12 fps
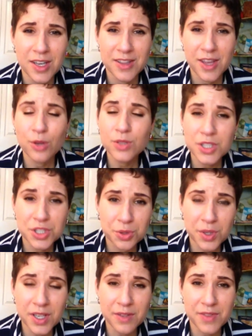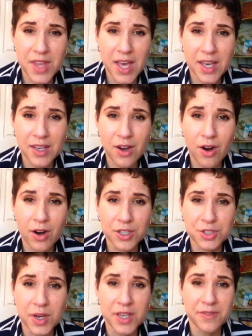They only do it if they are
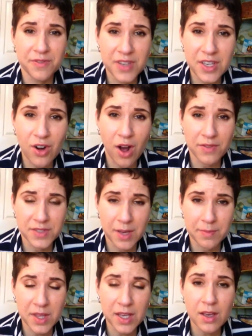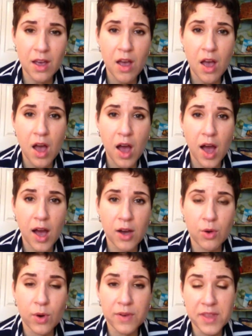trying to feed off something
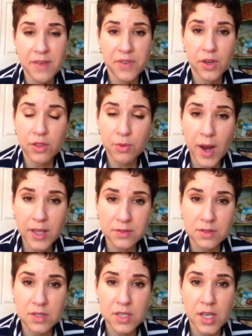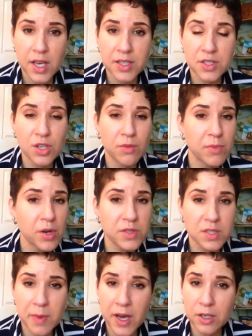or if they feel threatened. And so most
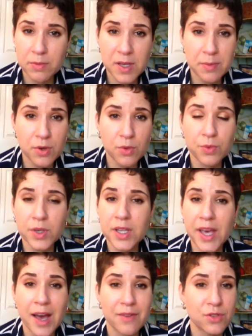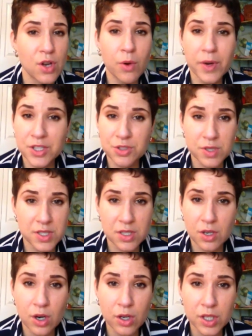spider people really have no interest
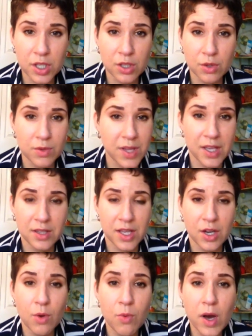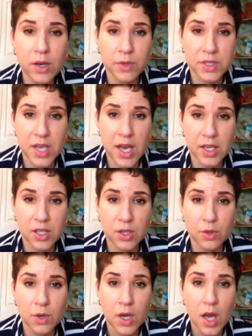in hurting you. They don't want to attack you.